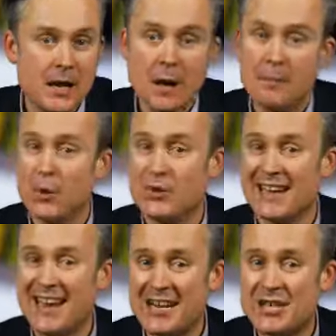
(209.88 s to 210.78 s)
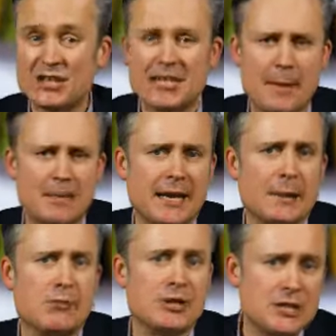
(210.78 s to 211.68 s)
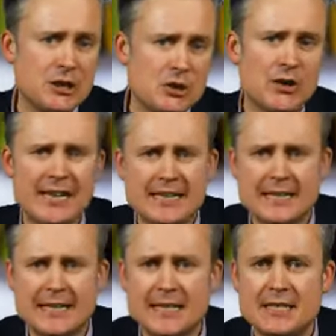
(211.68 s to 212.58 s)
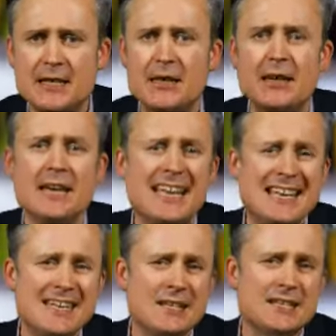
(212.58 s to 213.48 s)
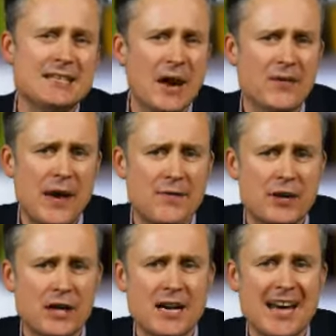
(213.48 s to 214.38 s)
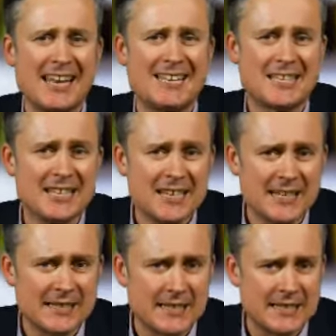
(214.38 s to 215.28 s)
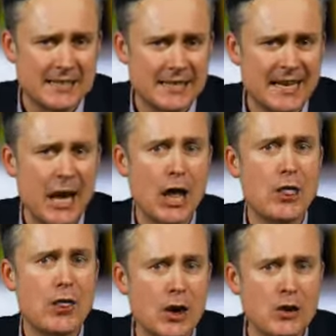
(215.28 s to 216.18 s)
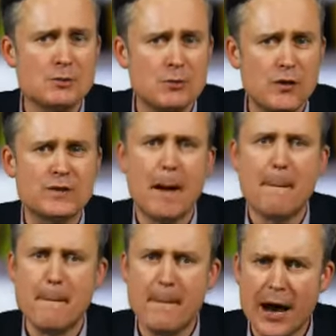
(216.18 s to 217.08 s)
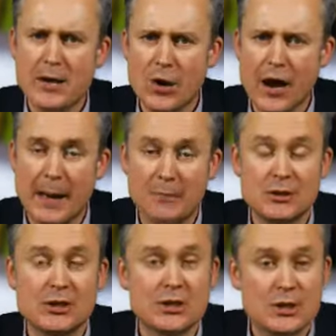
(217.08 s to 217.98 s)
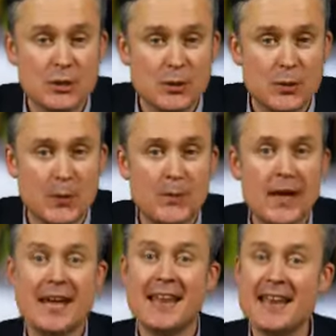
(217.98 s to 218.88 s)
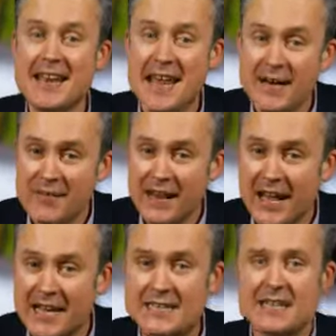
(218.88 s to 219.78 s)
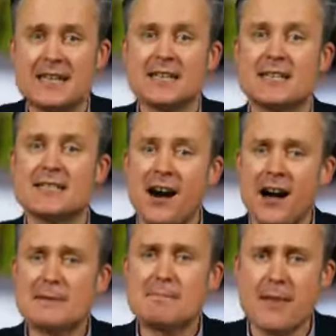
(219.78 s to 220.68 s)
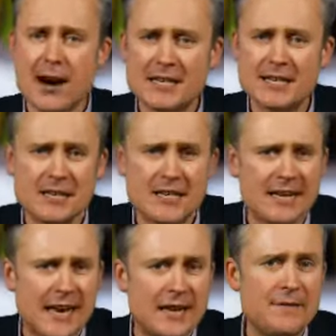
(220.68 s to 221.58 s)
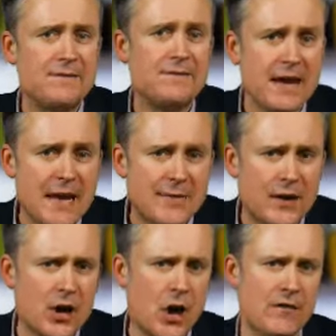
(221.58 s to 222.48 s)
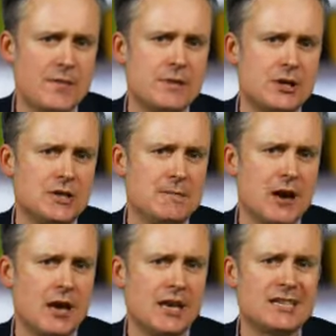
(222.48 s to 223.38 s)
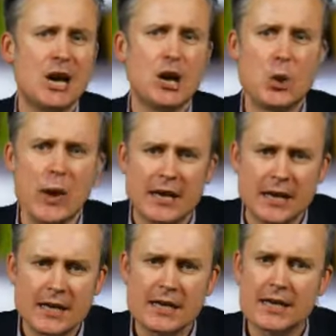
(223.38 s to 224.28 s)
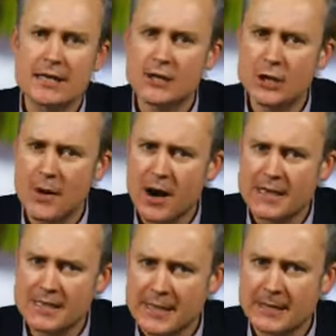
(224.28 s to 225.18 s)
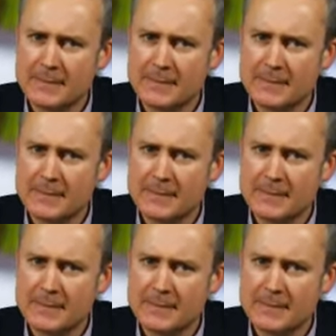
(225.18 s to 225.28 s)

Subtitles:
But with elections happening in Brazil, Indonesia, India, South Africa, and Turkey this year, those moves might not happen soon. Nevertheless, the tide might turn again in favour of emerging markets quicker than you might think.